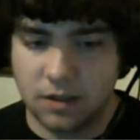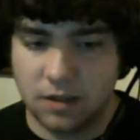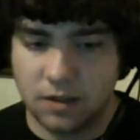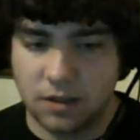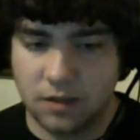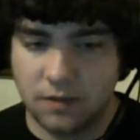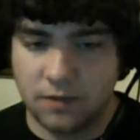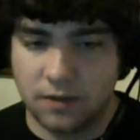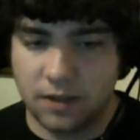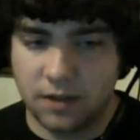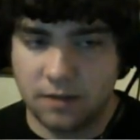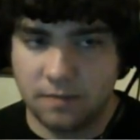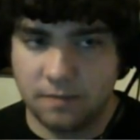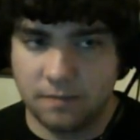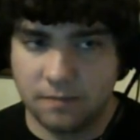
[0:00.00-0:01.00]
Good for
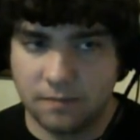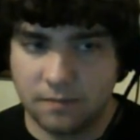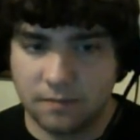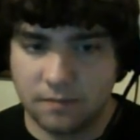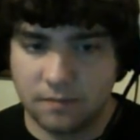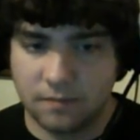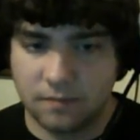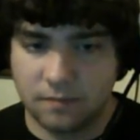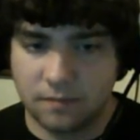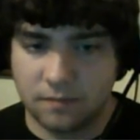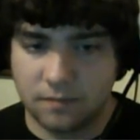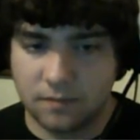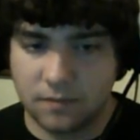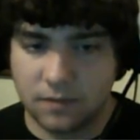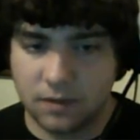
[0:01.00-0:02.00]
them.
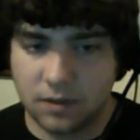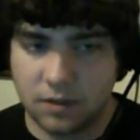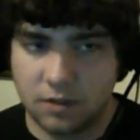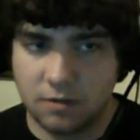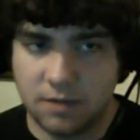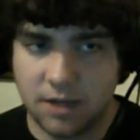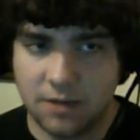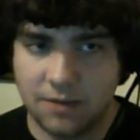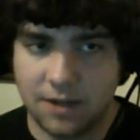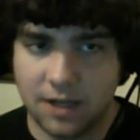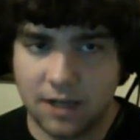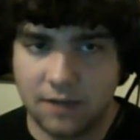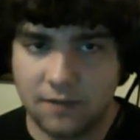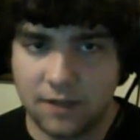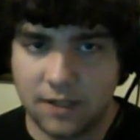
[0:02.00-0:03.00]
Too bad we
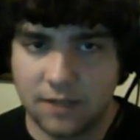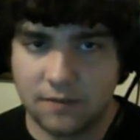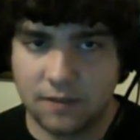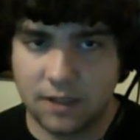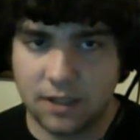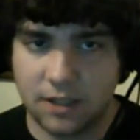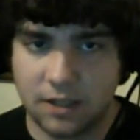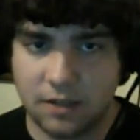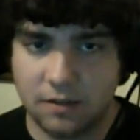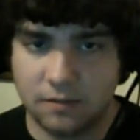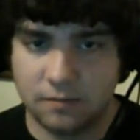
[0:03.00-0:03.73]
have this fleet here.